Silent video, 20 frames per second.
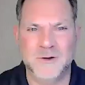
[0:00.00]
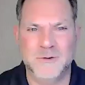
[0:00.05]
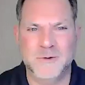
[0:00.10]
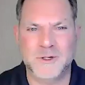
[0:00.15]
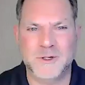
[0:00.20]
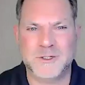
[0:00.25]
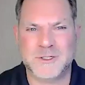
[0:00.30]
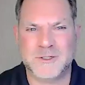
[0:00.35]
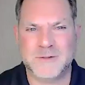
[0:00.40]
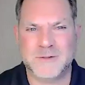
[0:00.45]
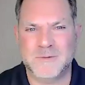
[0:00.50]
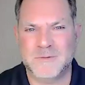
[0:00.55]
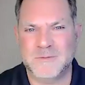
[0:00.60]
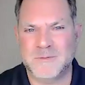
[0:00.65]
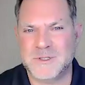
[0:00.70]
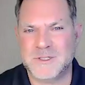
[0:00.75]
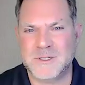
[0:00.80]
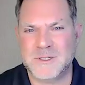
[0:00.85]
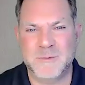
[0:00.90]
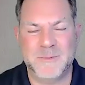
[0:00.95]
you, which
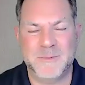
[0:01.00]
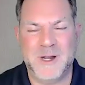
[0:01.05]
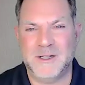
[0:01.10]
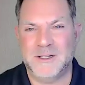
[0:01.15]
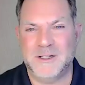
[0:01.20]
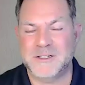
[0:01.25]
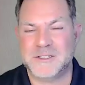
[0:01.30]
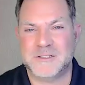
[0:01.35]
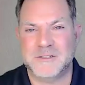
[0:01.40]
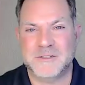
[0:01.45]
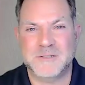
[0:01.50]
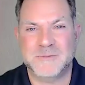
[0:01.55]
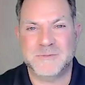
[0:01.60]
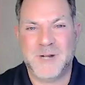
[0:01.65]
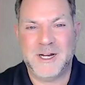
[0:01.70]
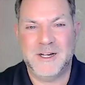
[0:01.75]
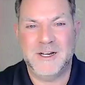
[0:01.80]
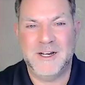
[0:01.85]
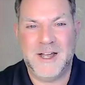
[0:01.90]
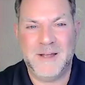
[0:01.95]
some of my listeners
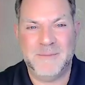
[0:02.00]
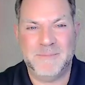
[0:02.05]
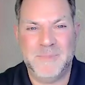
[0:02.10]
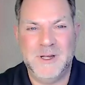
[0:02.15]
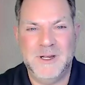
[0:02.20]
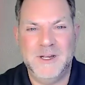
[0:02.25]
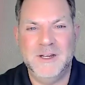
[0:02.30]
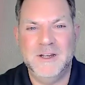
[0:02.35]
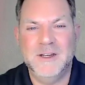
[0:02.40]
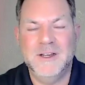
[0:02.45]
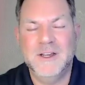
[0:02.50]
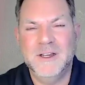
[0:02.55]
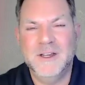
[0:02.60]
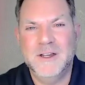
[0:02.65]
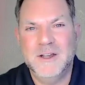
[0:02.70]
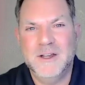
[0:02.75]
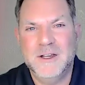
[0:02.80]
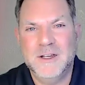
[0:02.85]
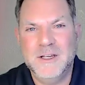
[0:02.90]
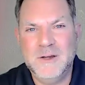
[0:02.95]
might not be,
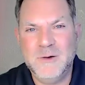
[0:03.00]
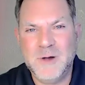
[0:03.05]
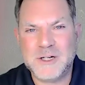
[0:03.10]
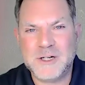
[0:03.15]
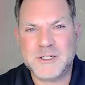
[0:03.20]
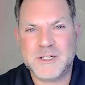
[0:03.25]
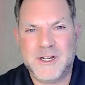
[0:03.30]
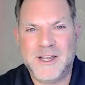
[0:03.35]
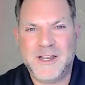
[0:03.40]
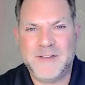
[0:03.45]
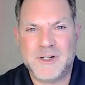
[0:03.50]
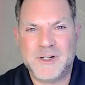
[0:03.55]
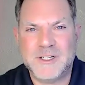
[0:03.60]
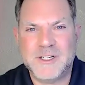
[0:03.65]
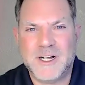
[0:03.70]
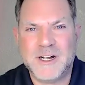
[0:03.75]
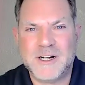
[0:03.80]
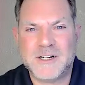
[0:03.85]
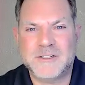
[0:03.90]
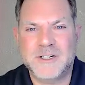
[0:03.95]
you actually have a
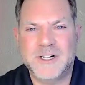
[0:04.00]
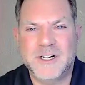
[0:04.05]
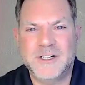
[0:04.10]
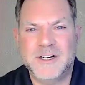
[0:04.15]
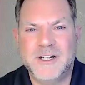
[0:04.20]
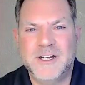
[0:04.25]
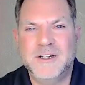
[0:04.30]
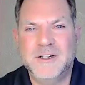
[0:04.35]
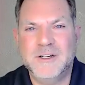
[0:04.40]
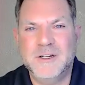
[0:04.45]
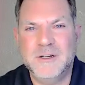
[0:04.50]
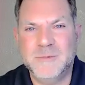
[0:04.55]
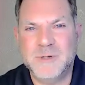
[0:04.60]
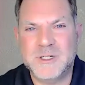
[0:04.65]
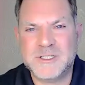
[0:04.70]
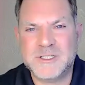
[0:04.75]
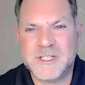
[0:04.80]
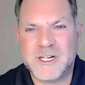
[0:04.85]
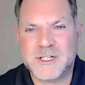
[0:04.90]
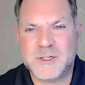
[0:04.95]
doctorate in
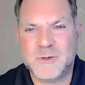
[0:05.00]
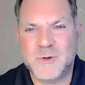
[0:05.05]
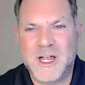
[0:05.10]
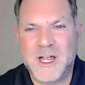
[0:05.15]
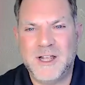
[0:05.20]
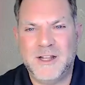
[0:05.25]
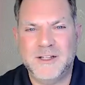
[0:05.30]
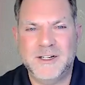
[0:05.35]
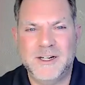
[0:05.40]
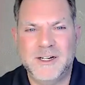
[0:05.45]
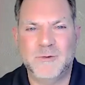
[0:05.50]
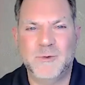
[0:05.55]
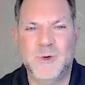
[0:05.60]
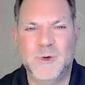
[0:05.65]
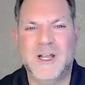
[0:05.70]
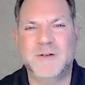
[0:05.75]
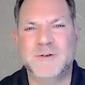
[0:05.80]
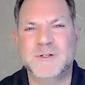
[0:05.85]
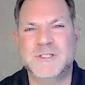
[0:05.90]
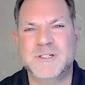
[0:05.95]
human sexuality. And
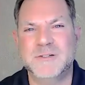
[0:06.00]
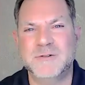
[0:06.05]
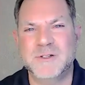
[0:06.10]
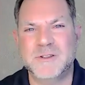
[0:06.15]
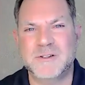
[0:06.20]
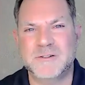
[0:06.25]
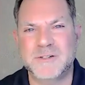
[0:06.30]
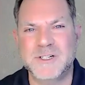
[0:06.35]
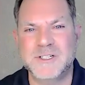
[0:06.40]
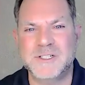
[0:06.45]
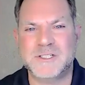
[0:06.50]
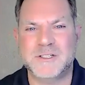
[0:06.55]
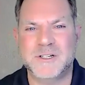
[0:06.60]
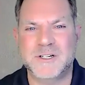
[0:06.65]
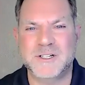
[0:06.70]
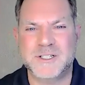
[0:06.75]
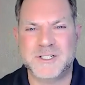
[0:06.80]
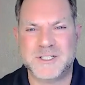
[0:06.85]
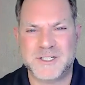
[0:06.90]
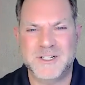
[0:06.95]
when I was mm-hmm. doing the
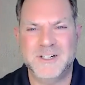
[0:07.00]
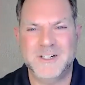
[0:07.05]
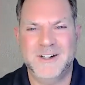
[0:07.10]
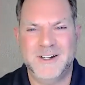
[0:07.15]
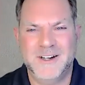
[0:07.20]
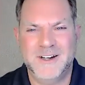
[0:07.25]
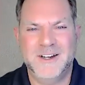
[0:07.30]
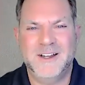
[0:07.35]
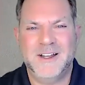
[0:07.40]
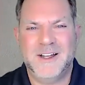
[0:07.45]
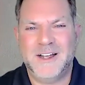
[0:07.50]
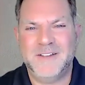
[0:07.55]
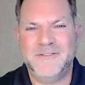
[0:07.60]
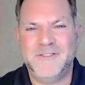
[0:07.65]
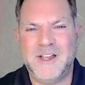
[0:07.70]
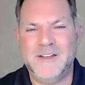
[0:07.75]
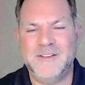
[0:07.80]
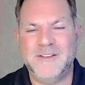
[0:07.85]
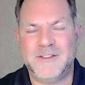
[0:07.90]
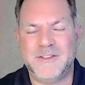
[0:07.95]
research, I
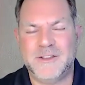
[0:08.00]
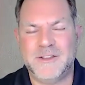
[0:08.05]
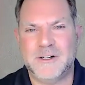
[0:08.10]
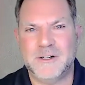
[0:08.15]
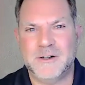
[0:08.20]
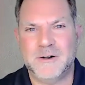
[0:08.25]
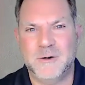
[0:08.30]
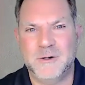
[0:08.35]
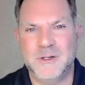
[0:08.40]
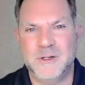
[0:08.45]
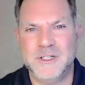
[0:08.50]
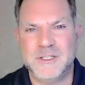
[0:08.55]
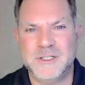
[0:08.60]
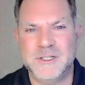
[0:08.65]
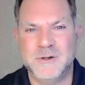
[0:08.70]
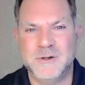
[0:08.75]
found that there are only